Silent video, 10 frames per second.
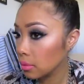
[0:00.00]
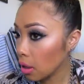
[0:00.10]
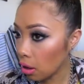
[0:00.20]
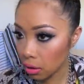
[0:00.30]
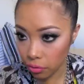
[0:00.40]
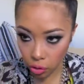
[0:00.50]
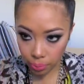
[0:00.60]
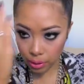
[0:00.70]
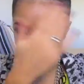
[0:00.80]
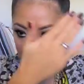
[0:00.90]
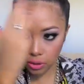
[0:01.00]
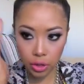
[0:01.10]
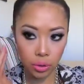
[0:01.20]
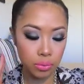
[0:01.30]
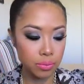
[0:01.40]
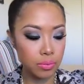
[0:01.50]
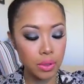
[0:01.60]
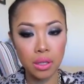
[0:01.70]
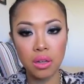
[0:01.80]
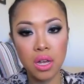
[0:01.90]
Not all over, but you know,
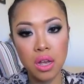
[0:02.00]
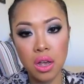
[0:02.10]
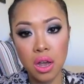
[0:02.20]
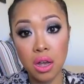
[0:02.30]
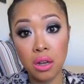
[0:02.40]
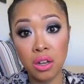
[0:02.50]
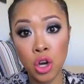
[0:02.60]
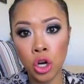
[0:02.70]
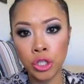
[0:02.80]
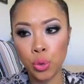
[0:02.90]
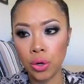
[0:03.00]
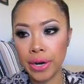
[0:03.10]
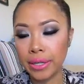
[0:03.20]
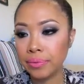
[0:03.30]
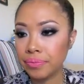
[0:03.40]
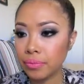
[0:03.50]
contouring.